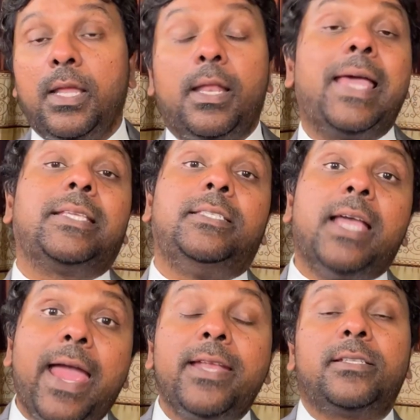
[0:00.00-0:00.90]
like
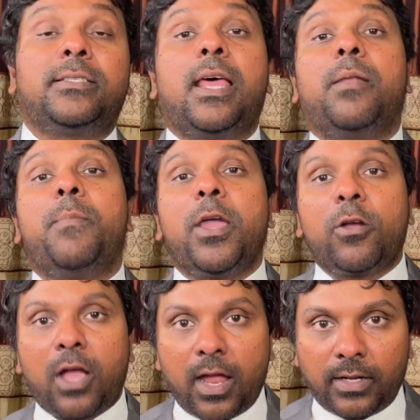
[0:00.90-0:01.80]
giant cell
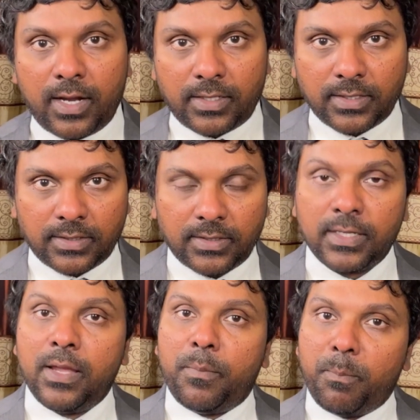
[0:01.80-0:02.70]
myocarditis,
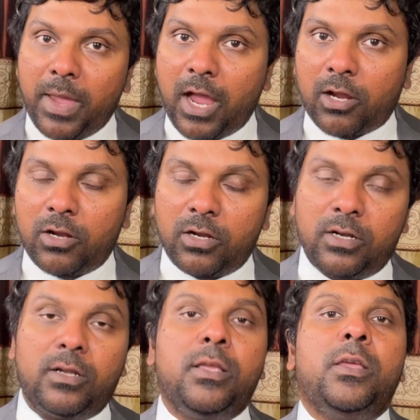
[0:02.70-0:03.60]
may
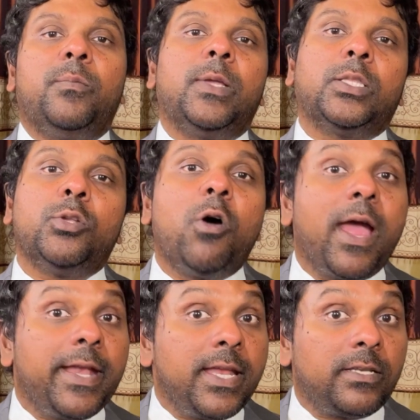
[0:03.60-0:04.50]
occur with no
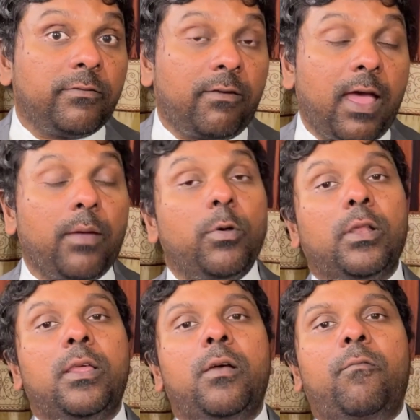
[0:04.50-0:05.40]

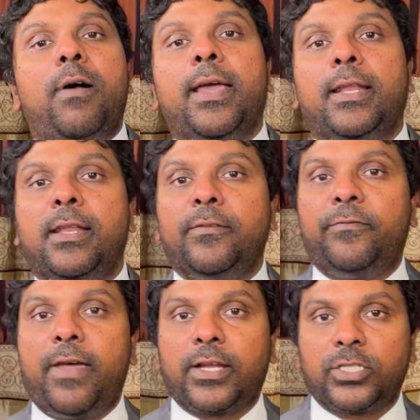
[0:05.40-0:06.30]
identifiable viral
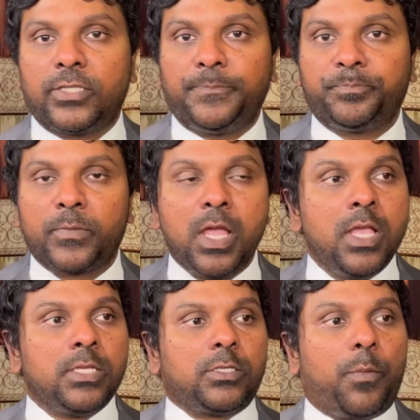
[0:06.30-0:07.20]
infection.
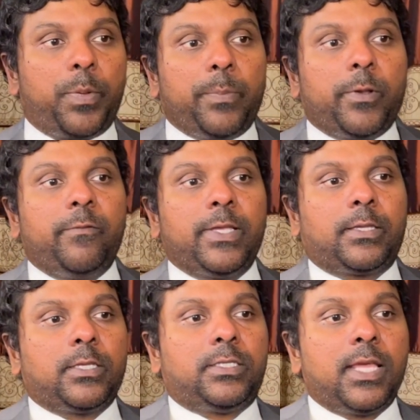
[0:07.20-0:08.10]
So, people
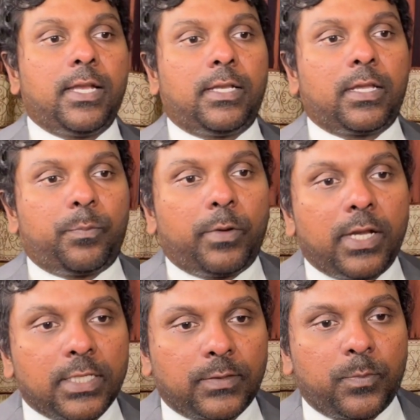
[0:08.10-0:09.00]
with genetic
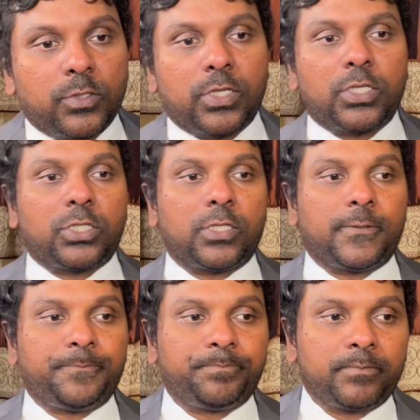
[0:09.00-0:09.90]
predisposition